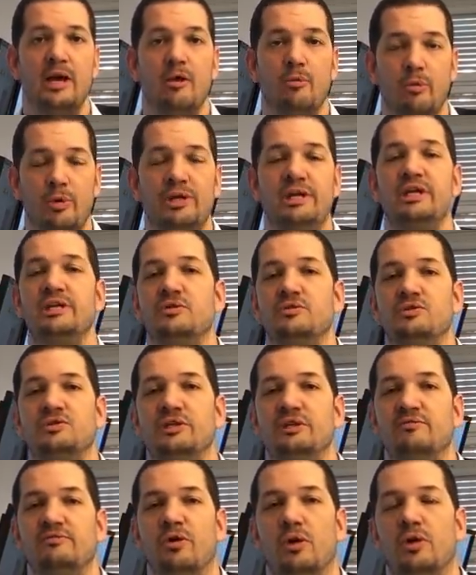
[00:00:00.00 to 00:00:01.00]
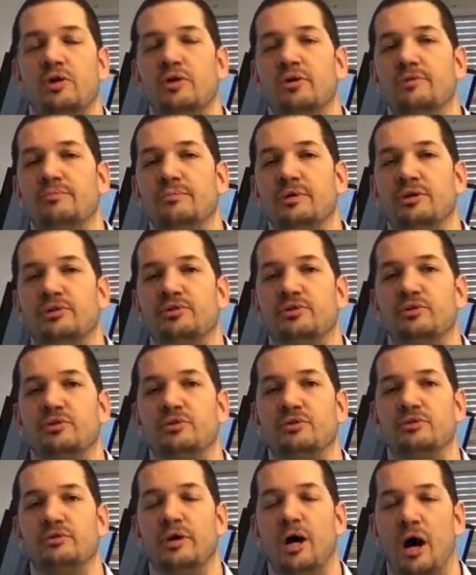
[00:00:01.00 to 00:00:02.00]
we need to see volume
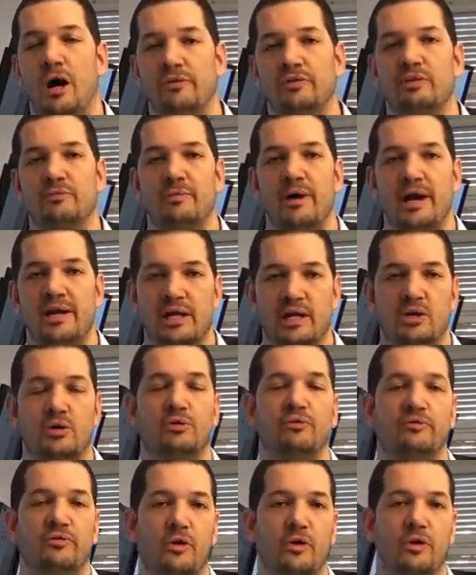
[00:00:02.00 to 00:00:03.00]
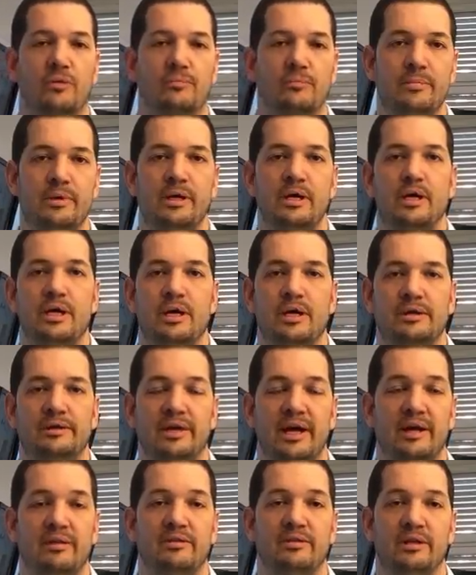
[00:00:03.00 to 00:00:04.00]
to undermine and confirm
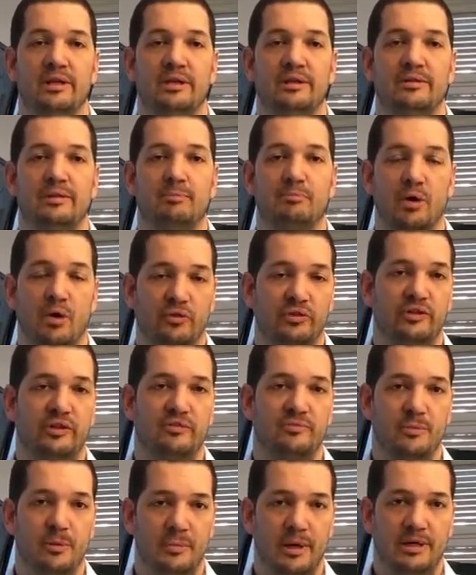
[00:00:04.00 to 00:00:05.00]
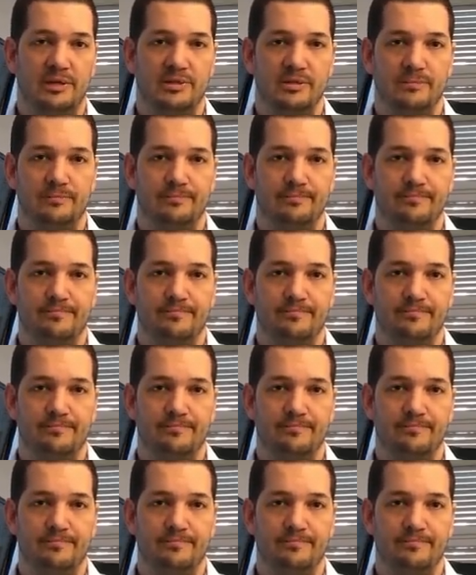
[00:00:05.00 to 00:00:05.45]
then the positive momentum.